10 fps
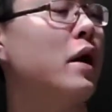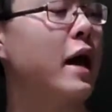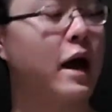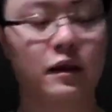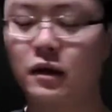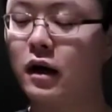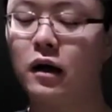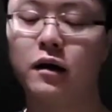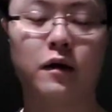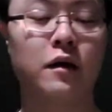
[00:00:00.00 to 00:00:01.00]
And
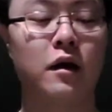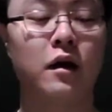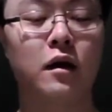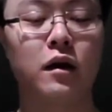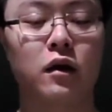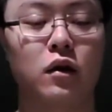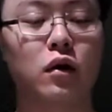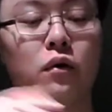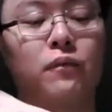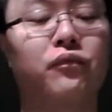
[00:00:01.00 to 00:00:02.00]
you
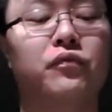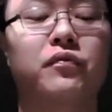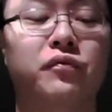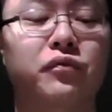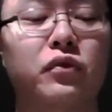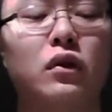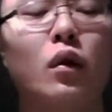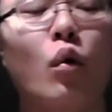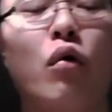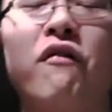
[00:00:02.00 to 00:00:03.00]
know,
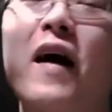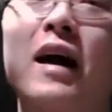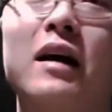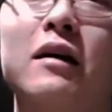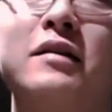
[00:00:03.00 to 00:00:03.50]
we're